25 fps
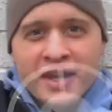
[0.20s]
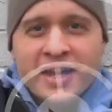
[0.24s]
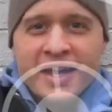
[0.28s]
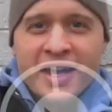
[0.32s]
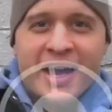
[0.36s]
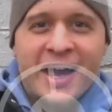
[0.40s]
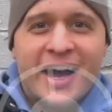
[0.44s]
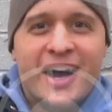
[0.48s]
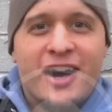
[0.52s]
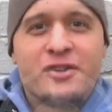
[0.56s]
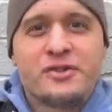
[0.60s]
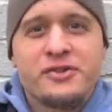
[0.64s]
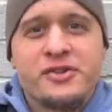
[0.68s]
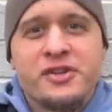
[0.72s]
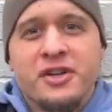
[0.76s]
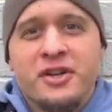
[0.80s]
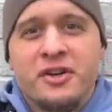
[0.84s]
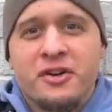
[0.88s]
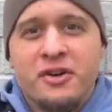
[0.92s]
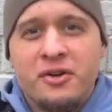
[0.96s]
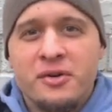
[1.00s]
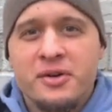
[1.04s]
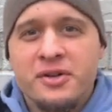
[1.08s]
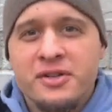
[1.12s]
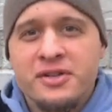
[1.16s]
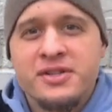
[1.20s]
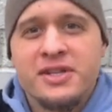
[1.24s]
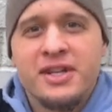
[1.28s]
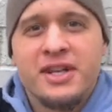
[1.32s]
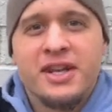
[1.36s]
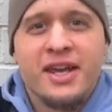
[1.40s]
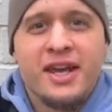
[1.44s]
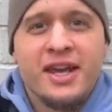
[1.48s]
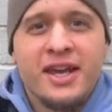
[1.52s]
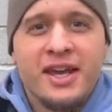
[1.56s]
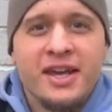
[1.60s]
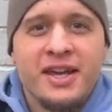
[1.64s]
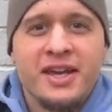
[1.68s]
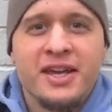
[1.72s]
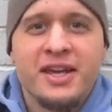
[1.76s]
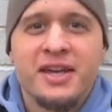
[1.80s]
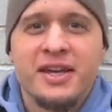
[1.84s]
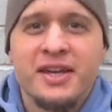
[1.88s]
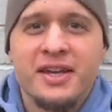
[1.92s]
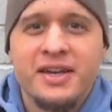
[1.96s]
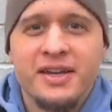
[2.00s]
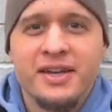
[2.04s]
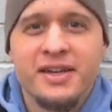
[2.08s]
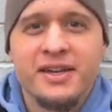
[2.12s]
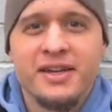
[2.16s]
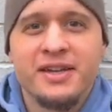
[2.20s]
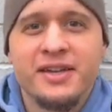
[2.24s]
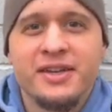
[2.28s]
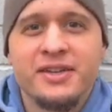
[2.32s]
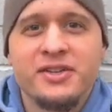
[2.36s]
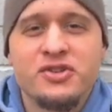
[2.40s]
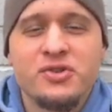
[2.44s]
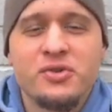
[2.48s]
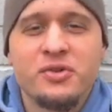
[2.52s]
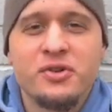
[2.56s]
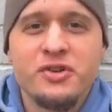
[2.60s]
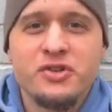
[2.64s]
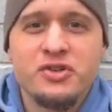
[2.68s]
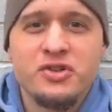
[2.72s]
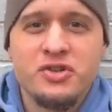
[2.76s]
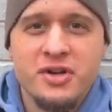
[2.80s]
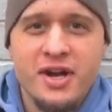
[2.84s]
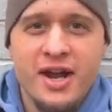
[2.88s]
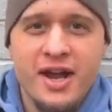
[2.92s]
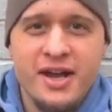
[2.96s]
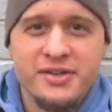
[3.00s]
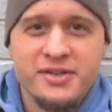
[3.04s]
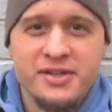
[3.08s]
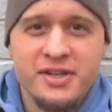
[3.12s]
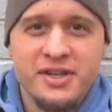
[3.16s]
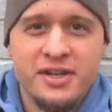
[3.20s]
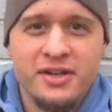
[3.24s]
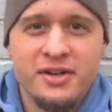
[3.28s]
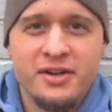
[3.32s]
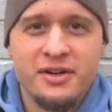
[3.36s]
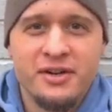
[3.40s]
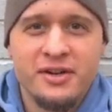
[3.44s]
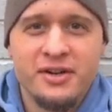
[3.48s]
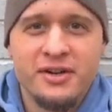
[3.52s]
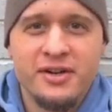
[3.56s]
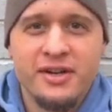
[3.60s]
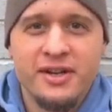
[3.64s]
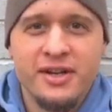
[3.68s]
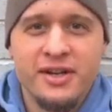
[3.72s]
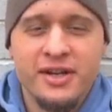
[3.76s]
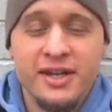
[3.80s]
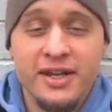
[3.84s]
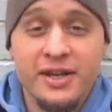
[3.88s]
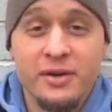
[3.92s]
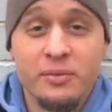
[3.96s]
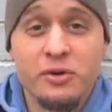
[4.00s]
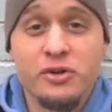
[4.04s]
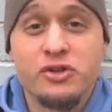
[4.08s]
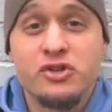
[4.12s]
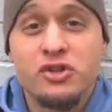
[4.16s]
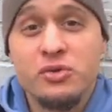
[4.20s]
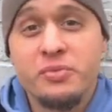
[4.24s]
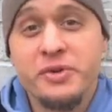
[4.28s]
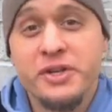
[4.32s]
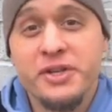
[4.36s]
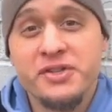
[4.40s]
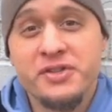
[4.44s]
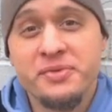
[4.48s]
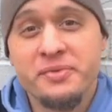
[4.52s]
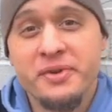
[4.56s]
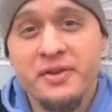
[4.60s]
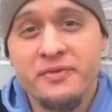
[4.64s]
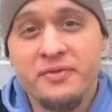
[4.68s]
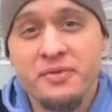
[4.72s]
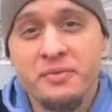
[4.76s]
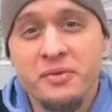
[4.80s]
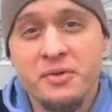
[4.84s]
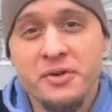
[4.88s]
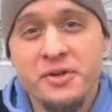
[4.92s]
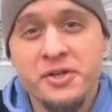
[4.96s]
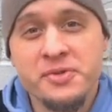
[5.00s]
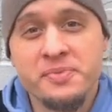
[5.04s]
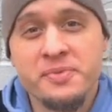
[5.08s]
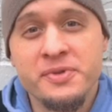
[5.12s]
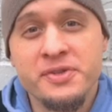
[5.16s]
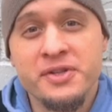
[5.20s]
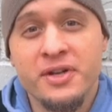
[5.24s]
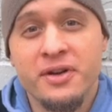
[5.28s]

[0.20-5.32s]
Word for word: How's it going today? Jordan Trask here, and we're two weeks away from Christmas.